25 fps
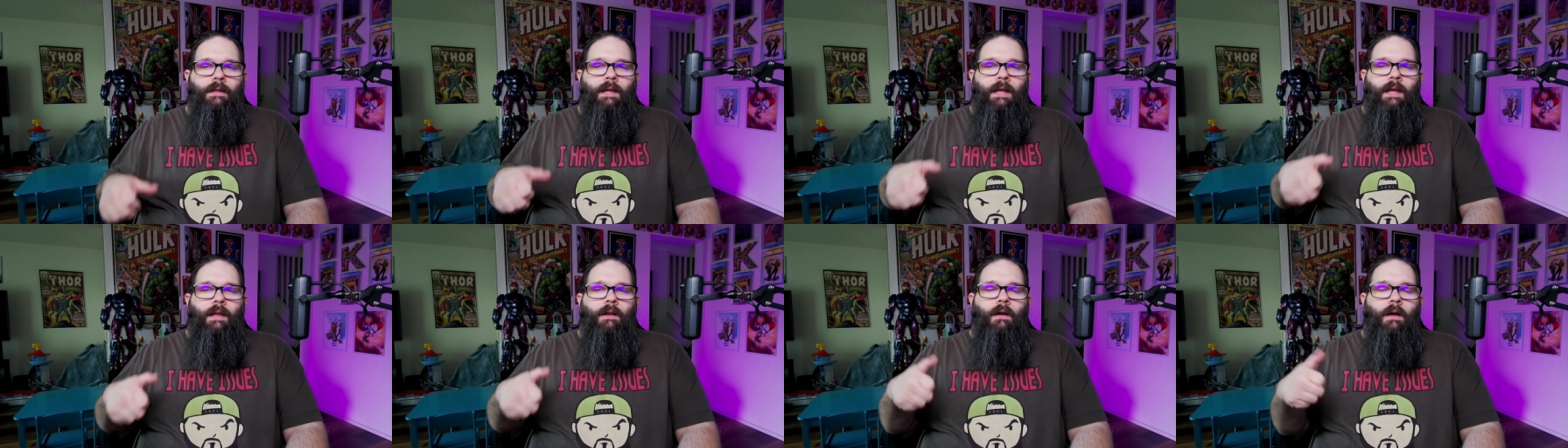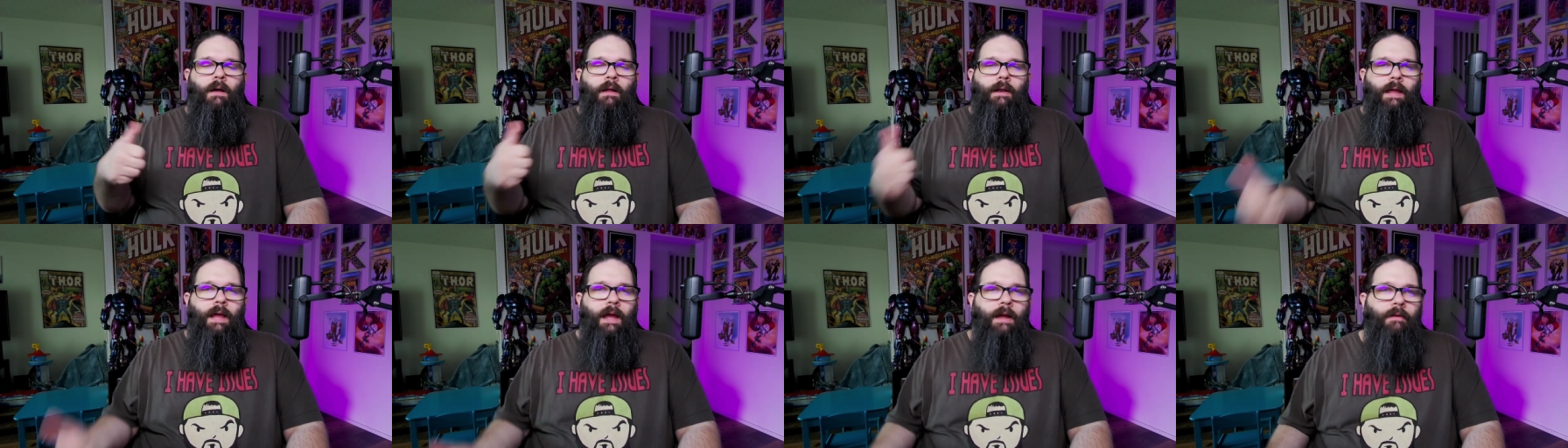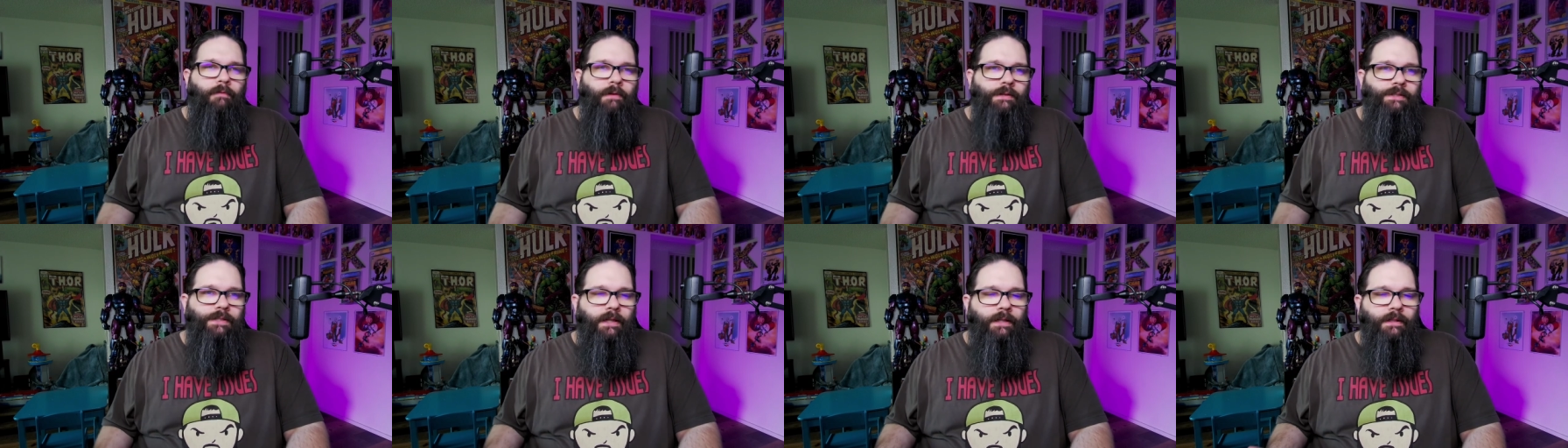And on
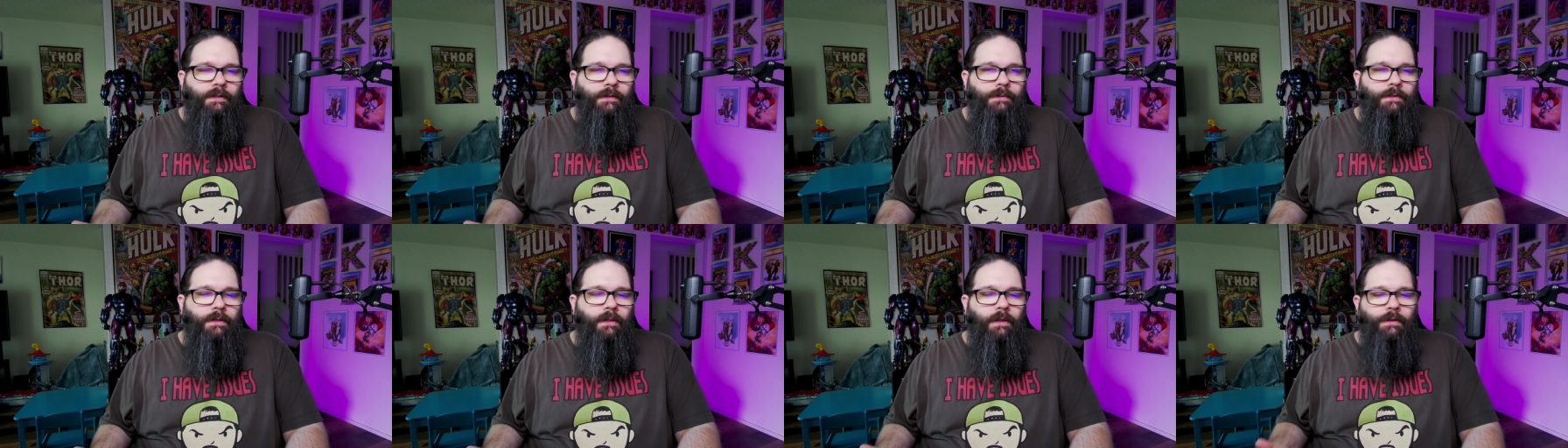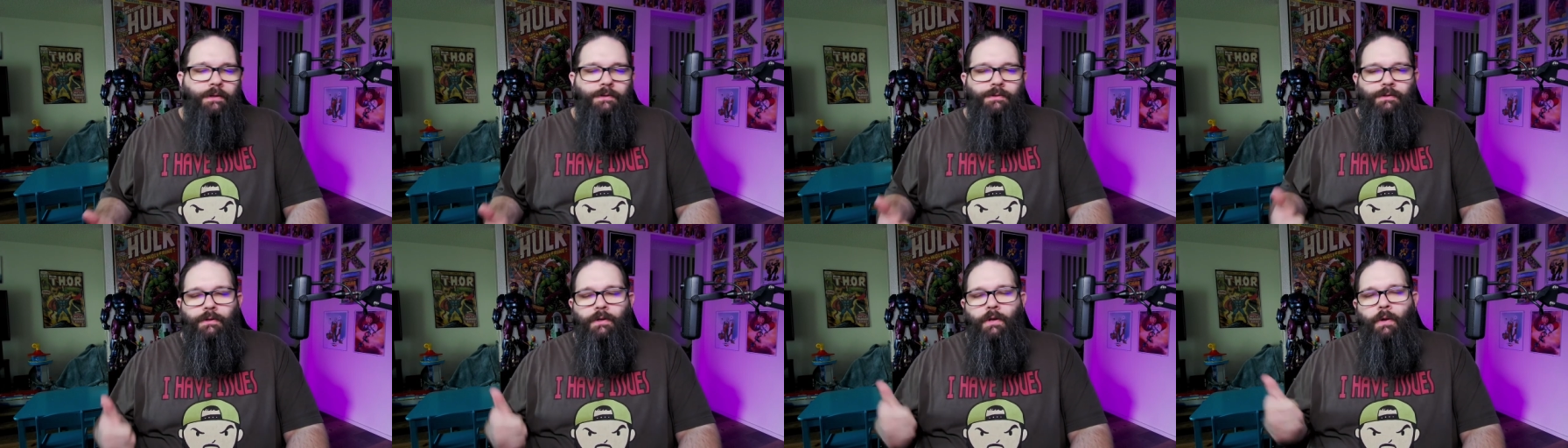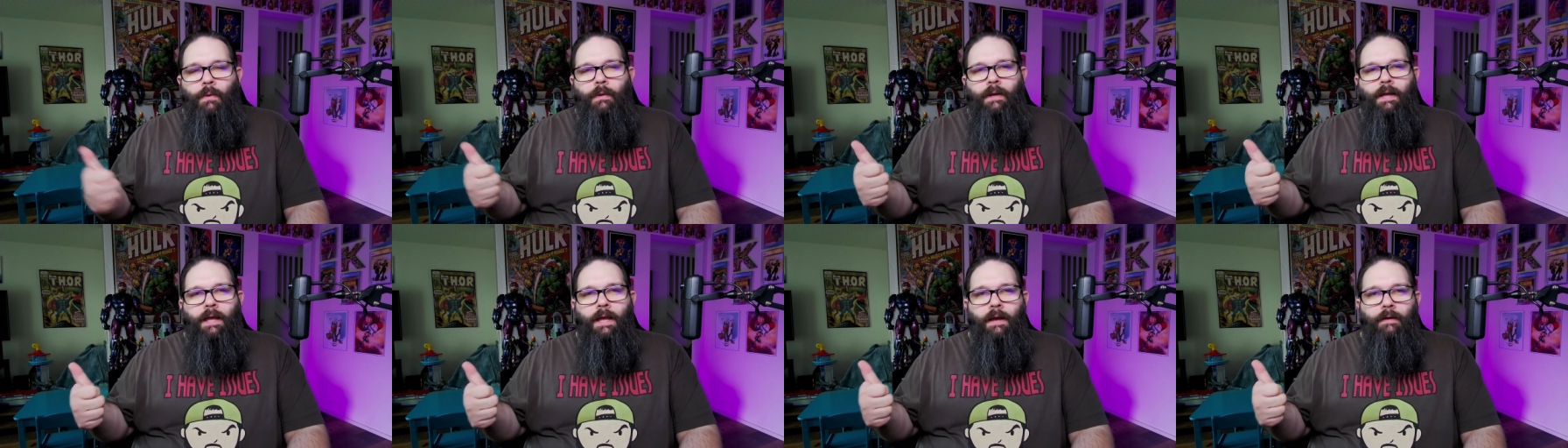average, I think those collectors are
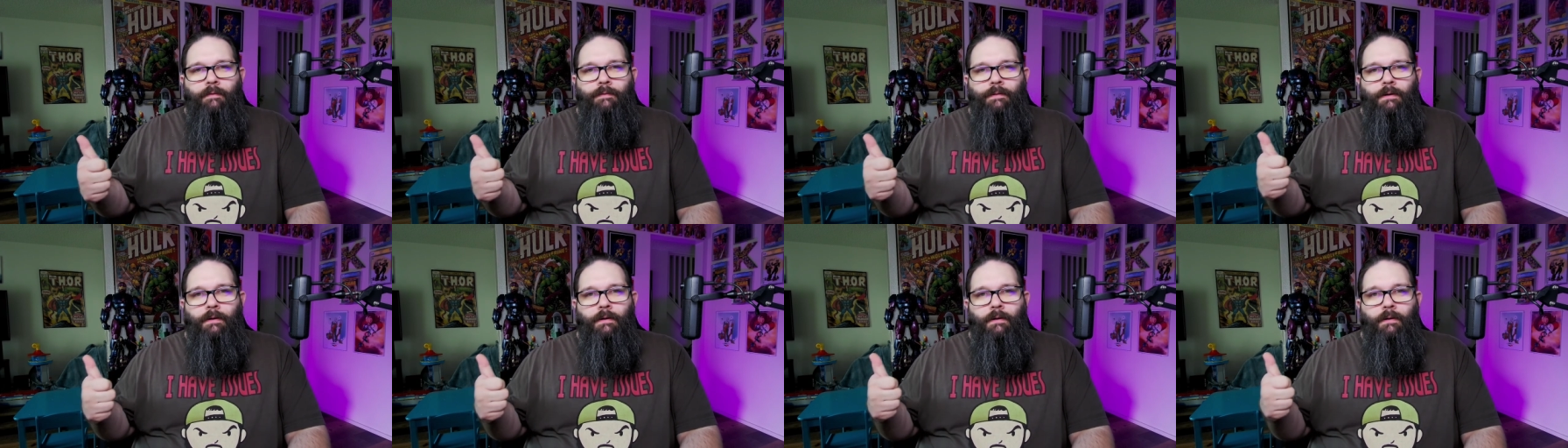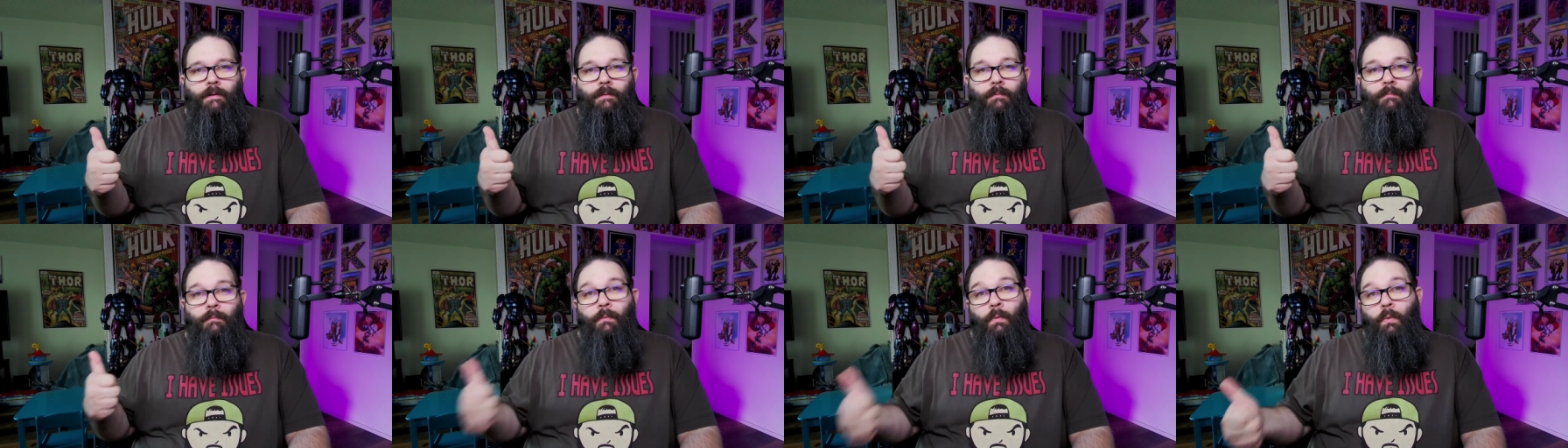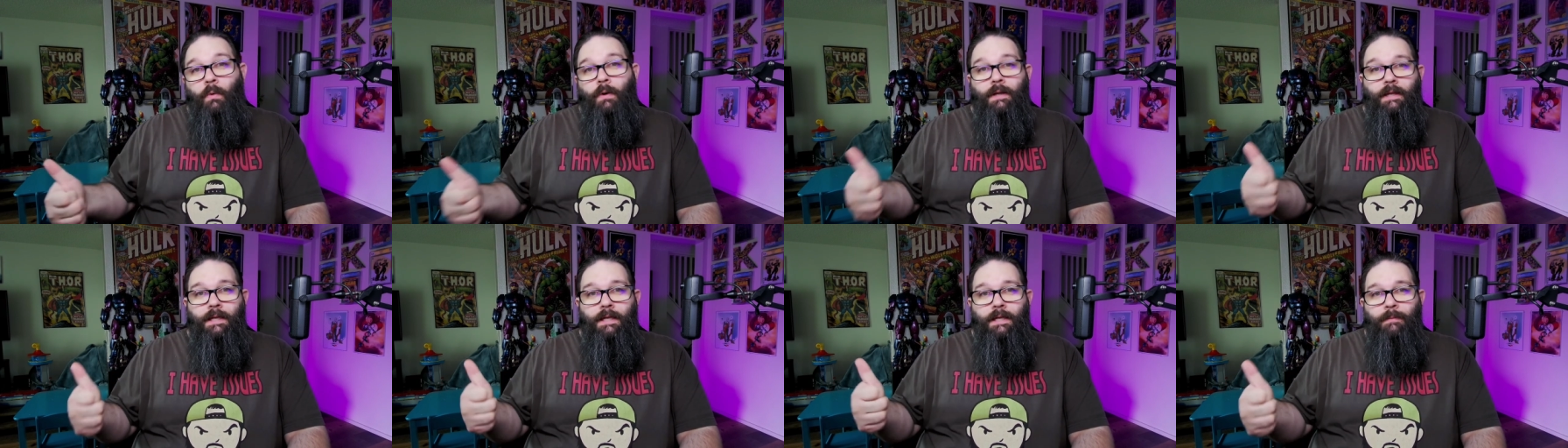going after
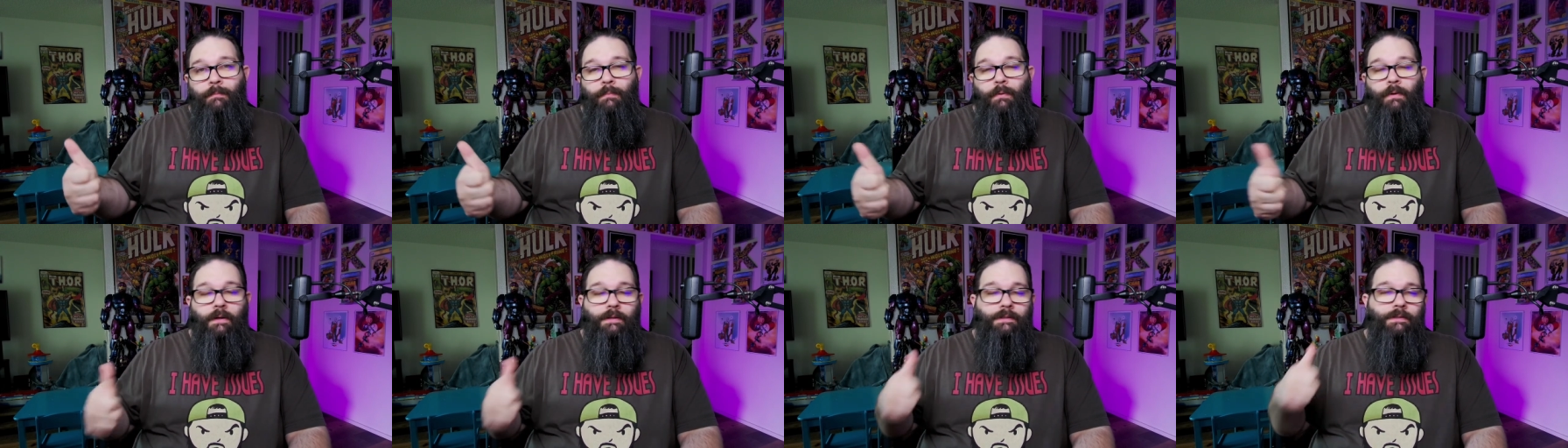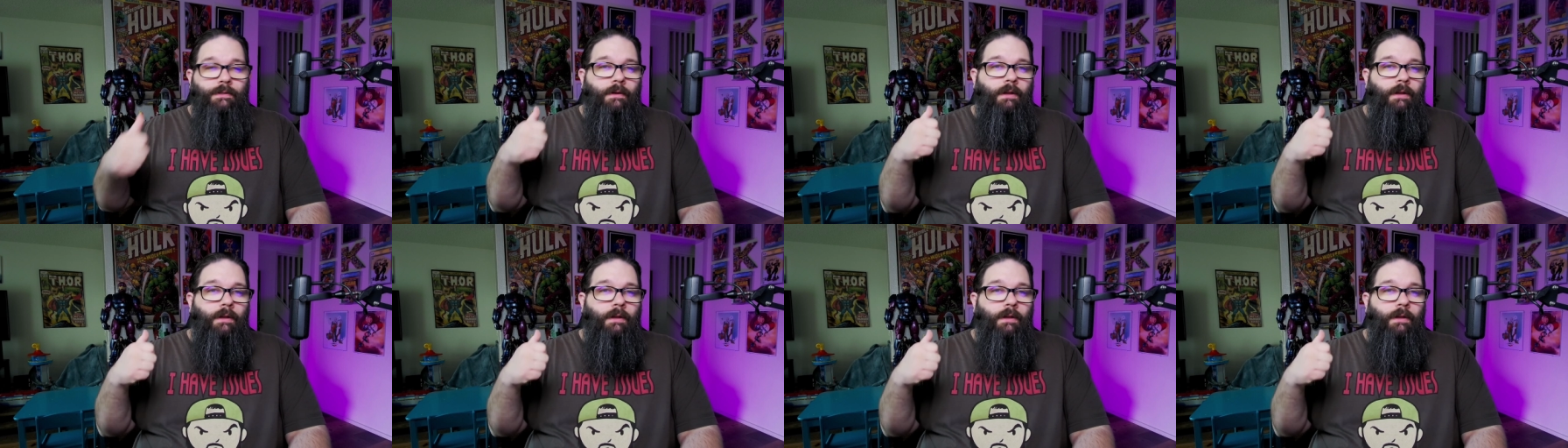more key books.